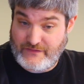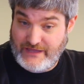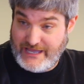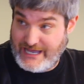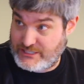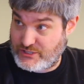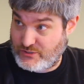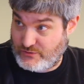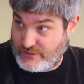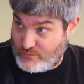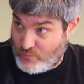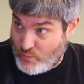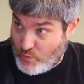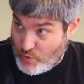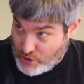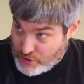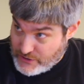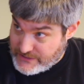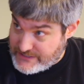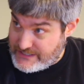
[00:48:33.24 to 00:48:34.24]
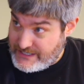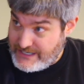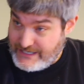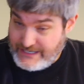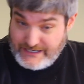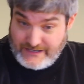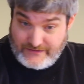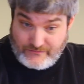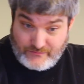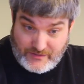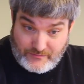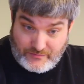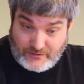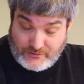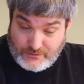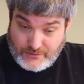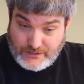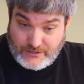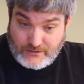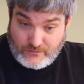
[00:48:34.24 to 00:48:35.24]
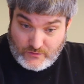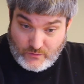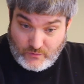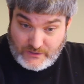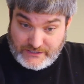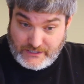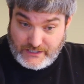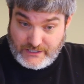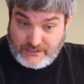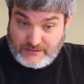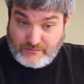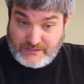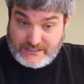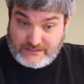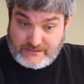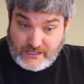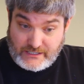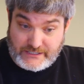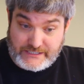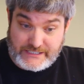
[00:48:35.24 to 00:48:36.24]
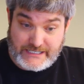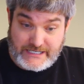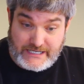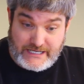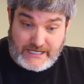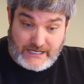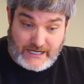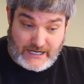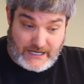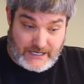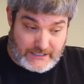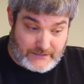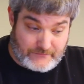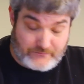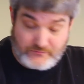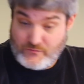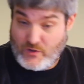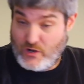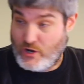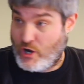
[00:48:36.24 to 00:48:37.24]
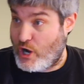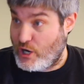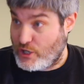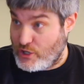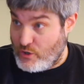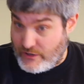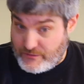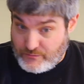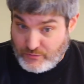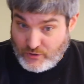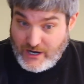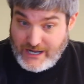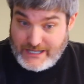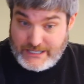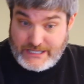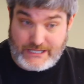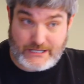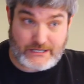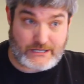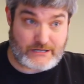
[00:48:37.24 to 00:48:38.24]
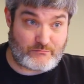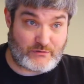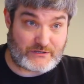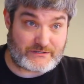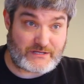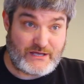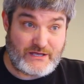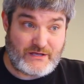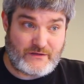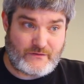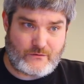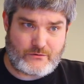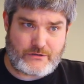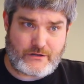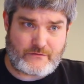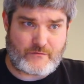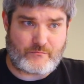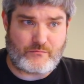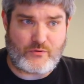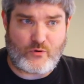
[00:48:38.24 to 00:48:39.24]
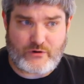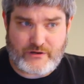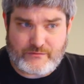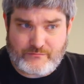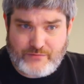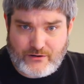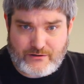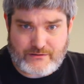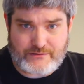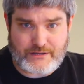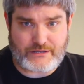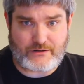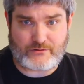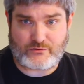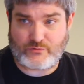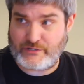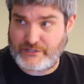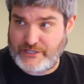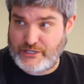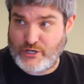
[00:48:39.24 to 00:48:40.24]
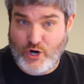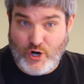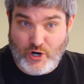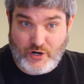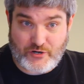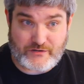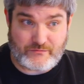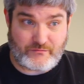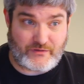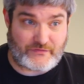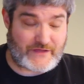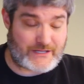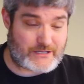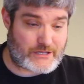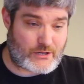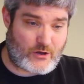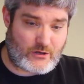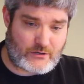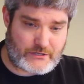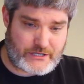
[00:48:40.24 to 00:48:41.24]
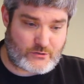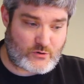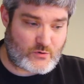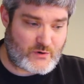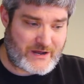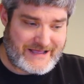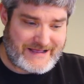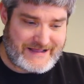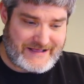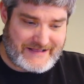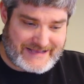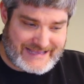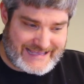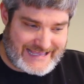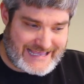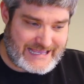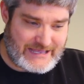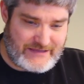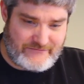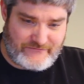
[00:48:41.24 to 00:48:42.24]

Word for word: they actually worked, and people understood what needed to be done. Um, ongoing yeah. process, but those are the boring parts that are really hard. But that's also key